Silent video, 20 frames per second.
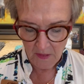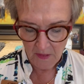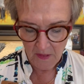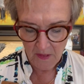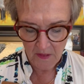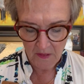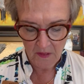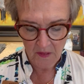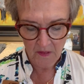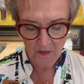
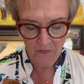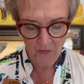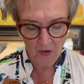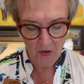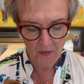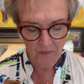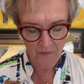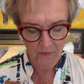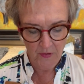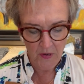This is
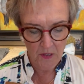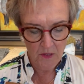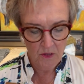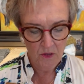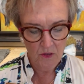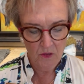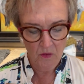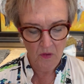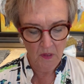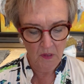very fun.
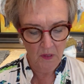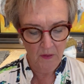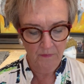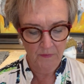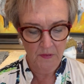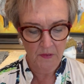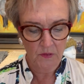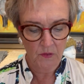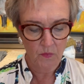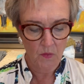You know I
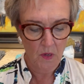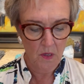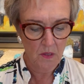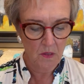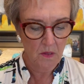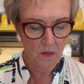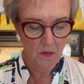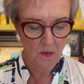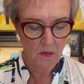love this one.